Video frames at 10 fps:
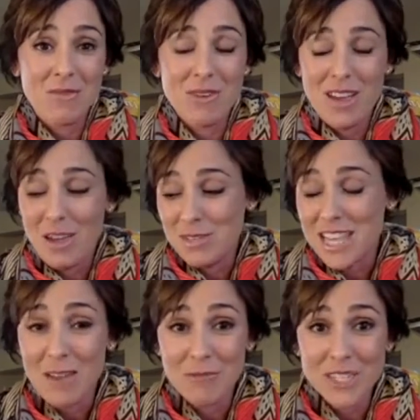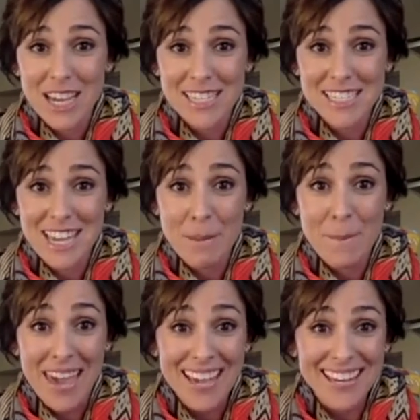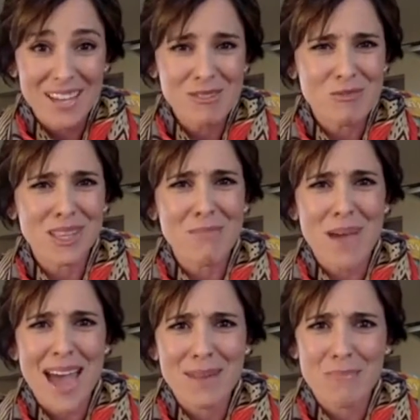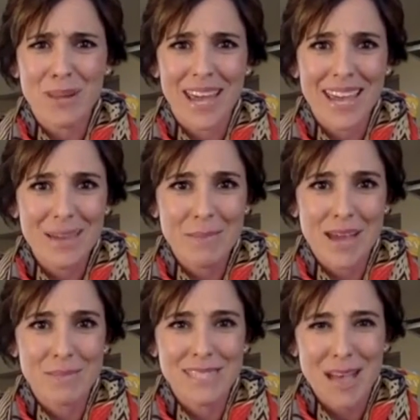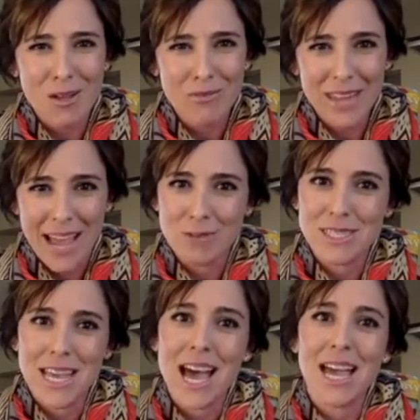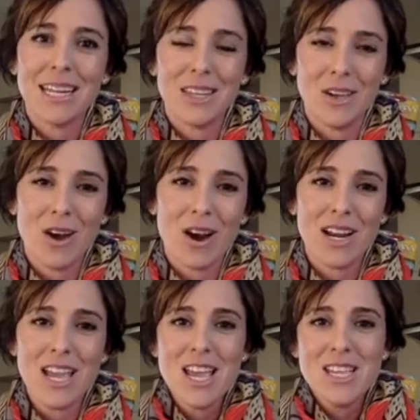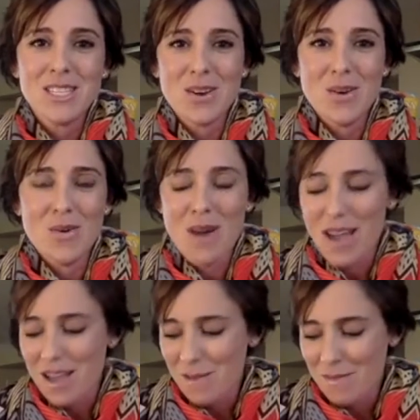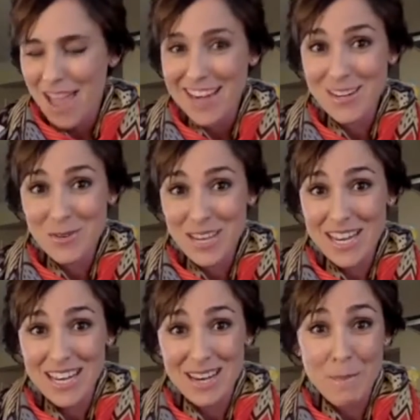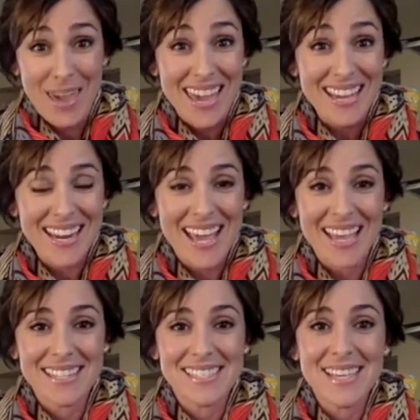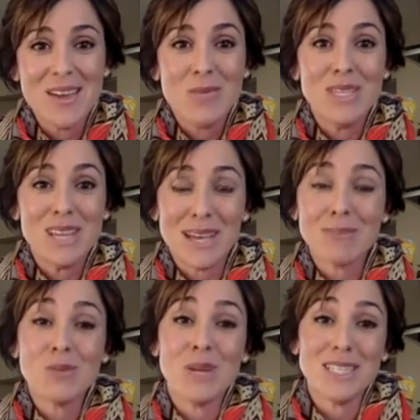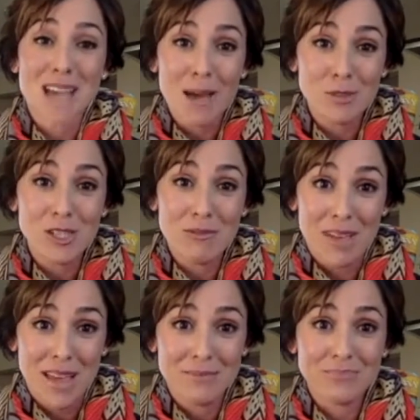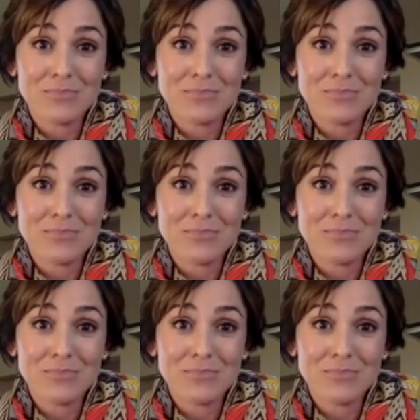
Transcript: It was time for Titan to get a mate. He was really bad at playing by himself, like outside in the yard. So So I knew he needed a mate, and we took him to an adoption event.